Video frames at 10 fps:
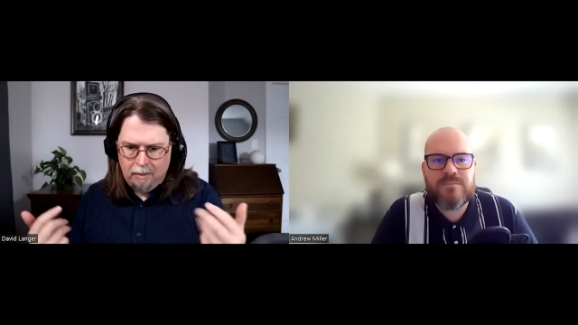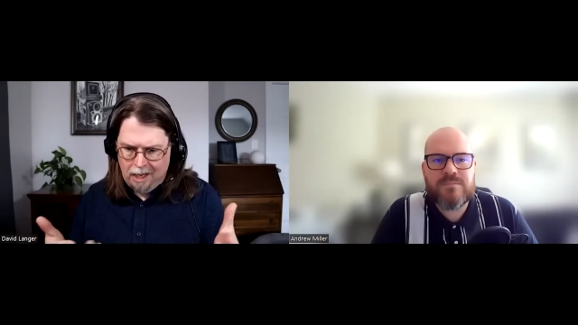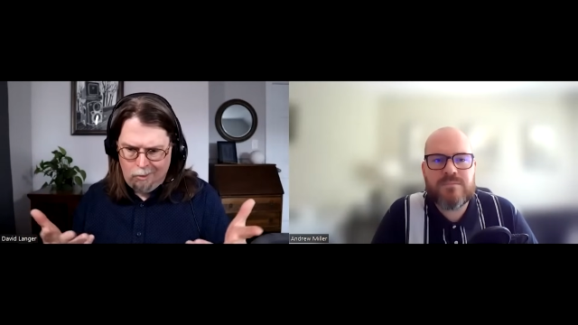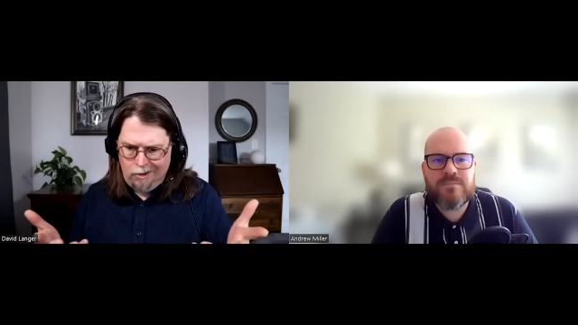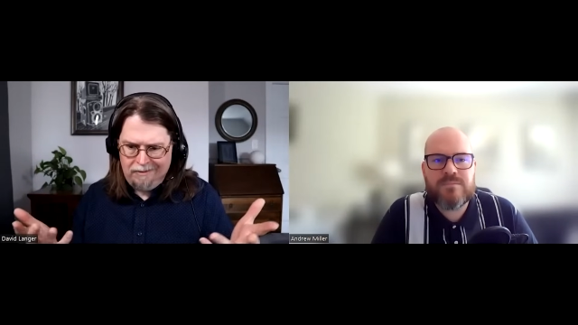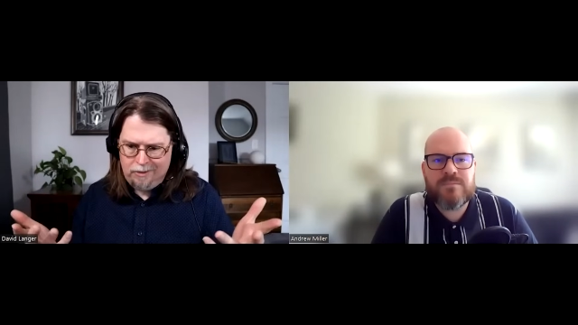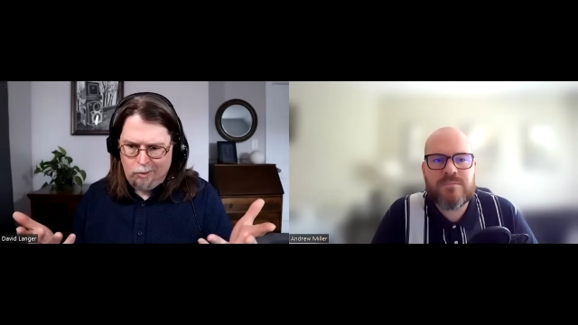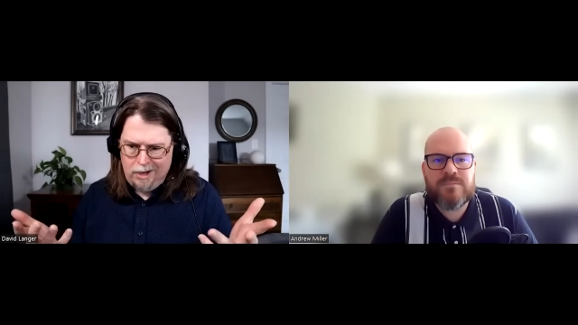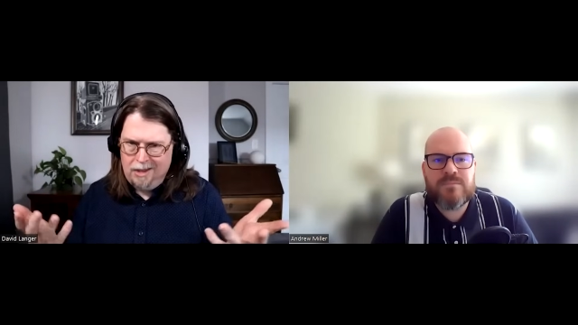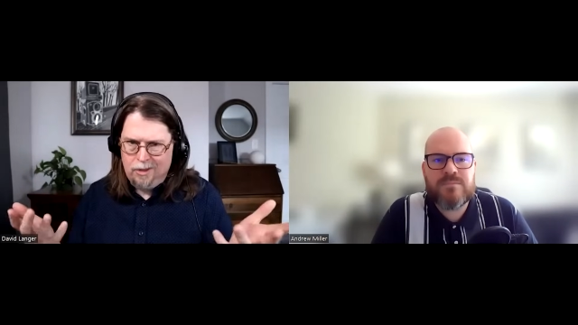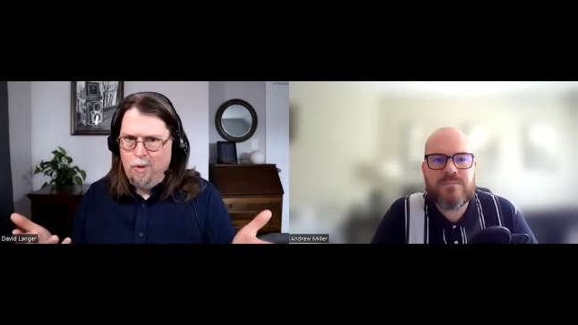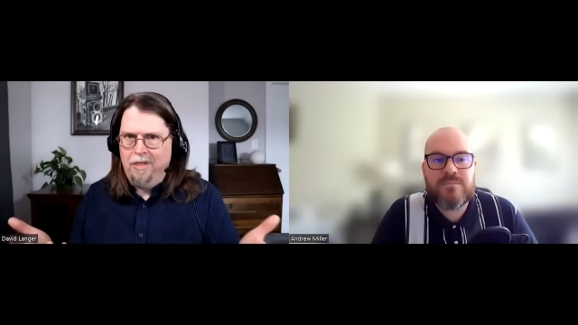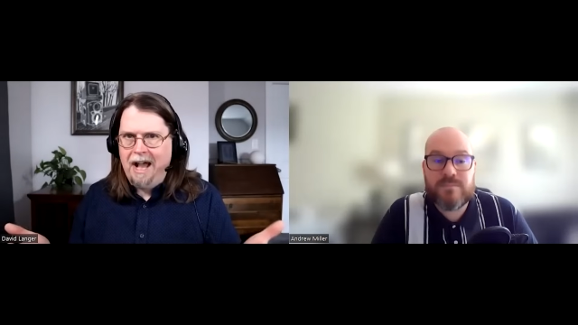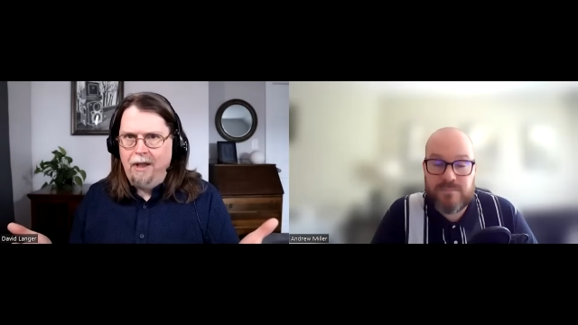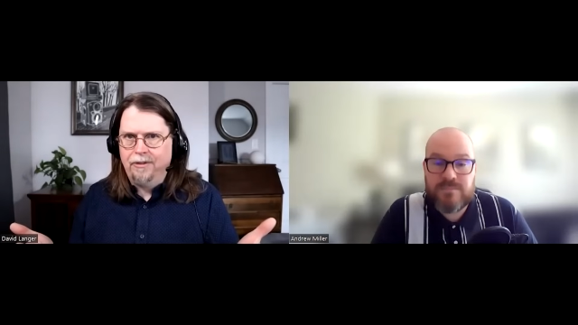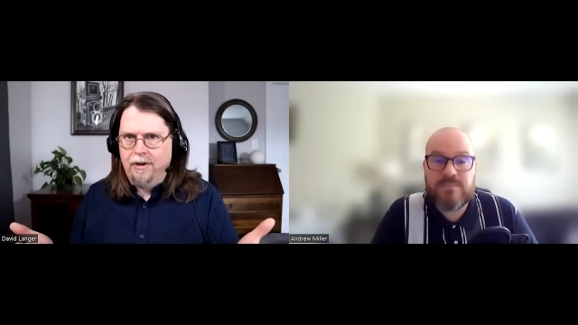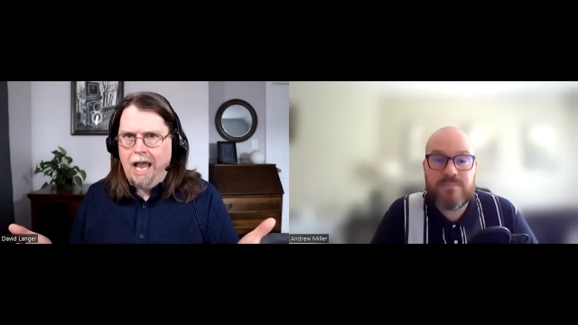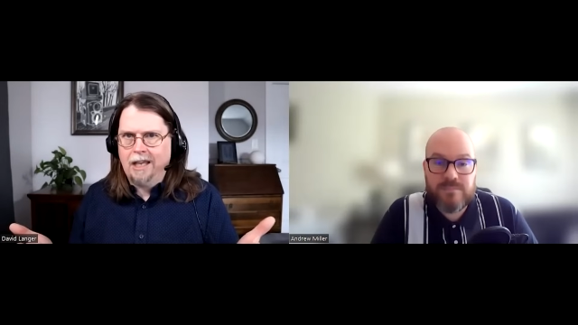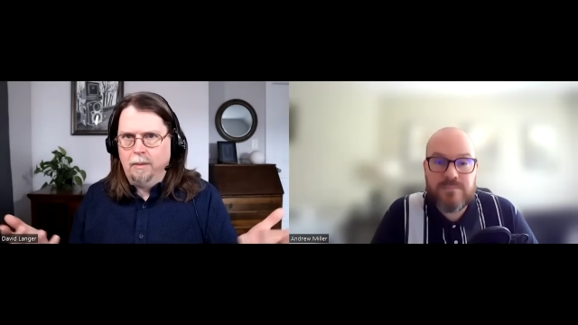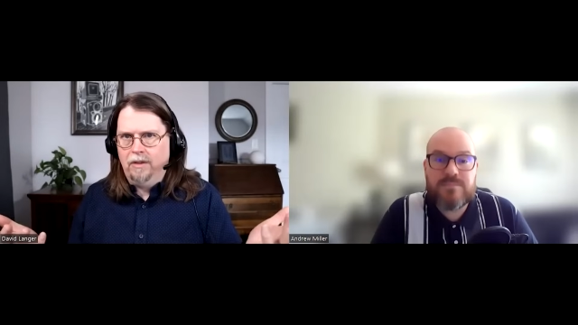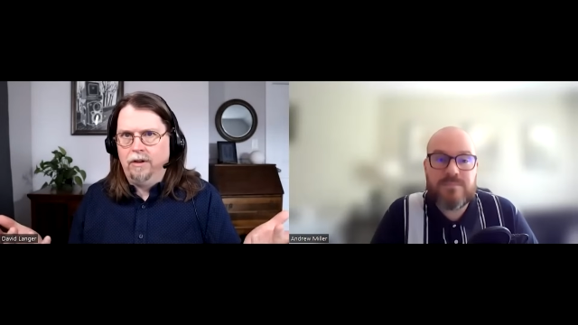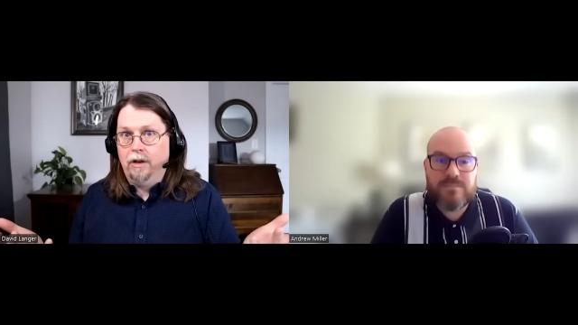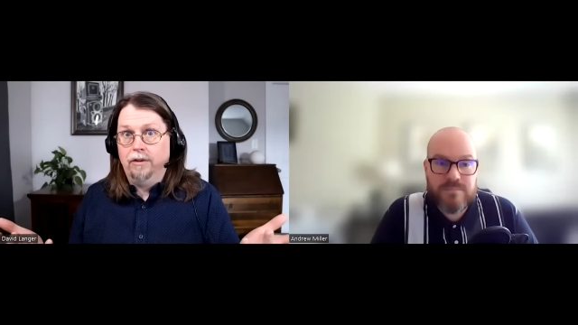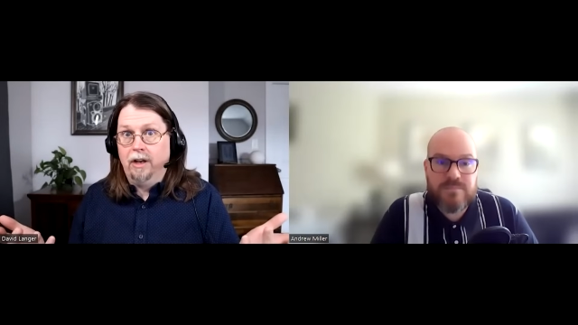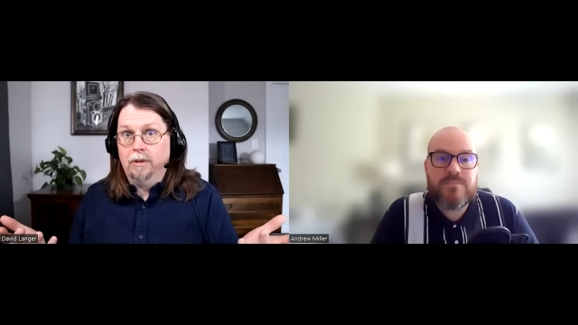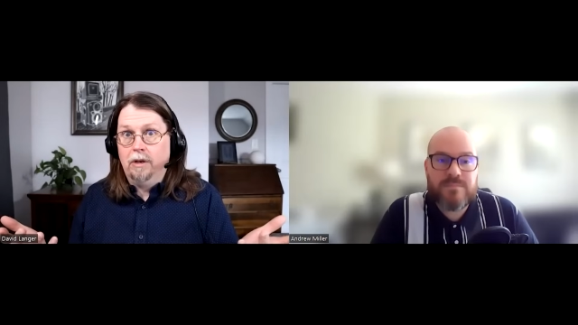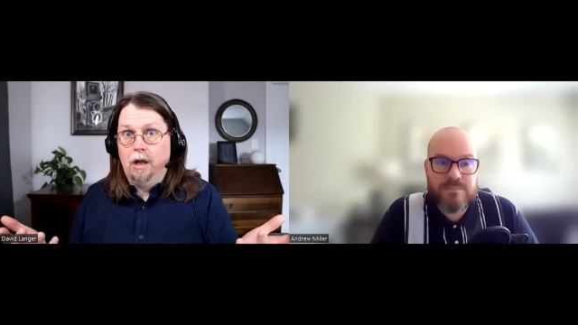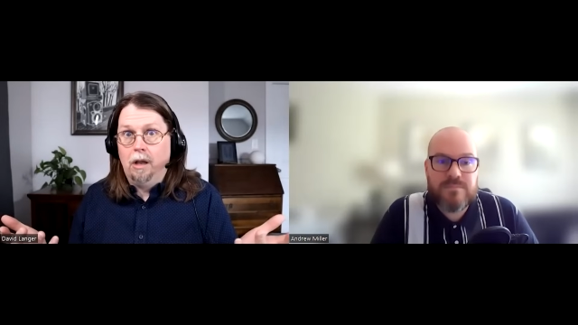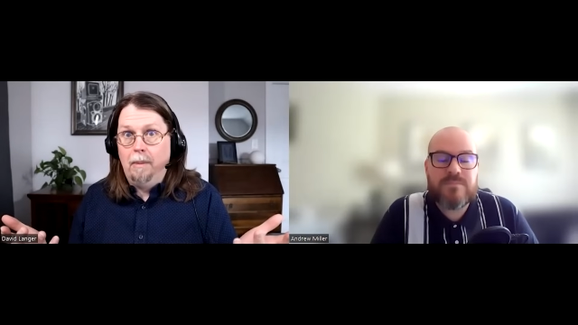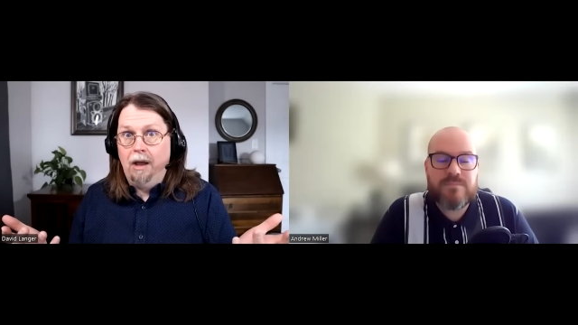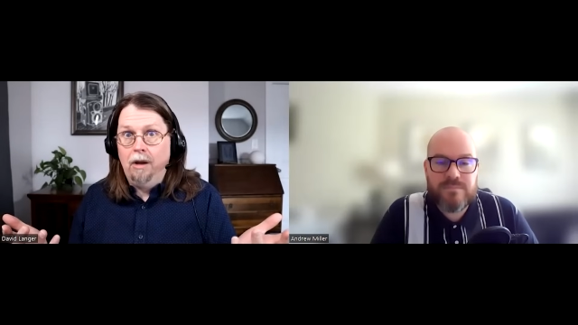Speaker 1: I don't want to have to read through 1,000 documents to understand what they're all about.